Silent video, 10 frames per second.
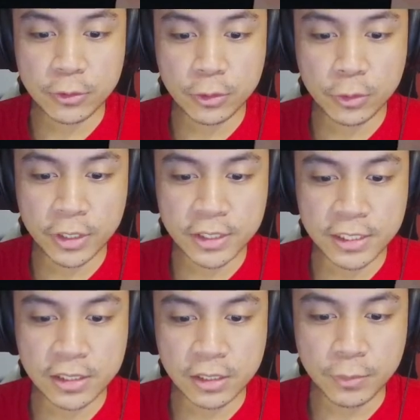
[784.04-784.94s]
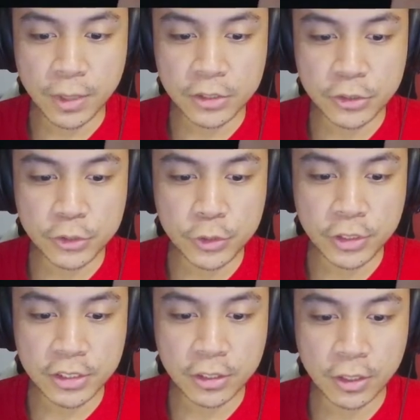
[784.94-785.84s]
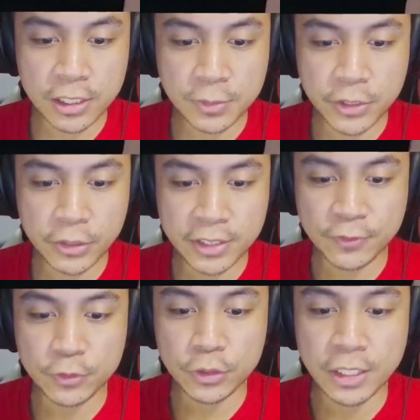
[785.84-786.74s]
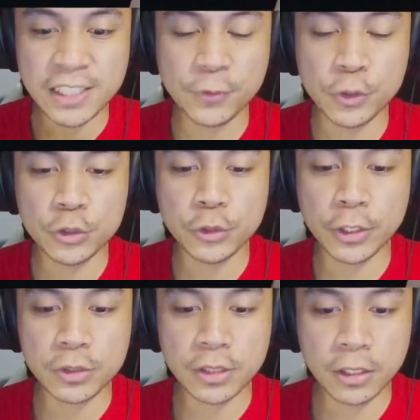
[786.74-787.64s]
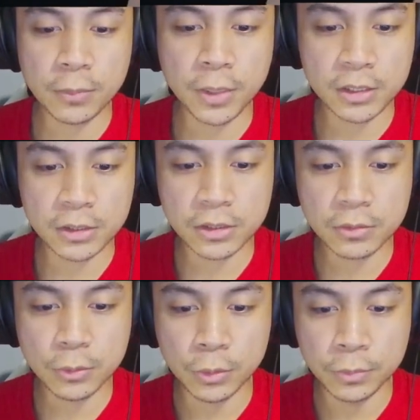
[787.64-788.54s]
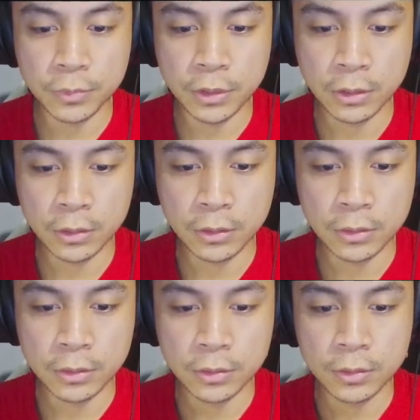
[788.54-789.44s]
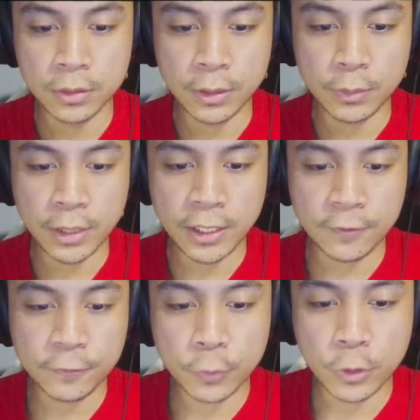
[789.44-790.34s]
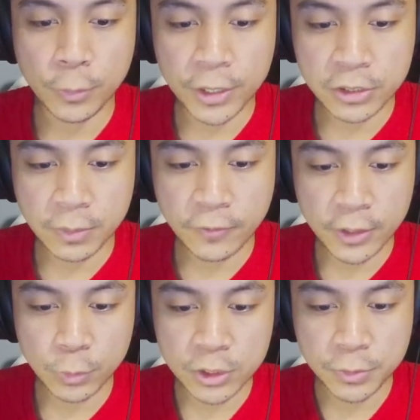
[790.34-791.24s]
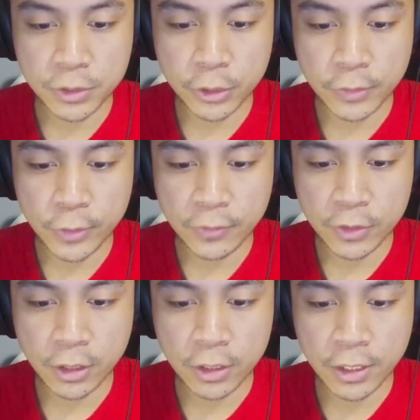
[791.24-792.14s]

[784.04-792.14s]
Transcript: or Xyz monsters using this card as material except for Draco Slayer monsters. Cool. And we have for the Pendulum effect, once per turn, if you have a card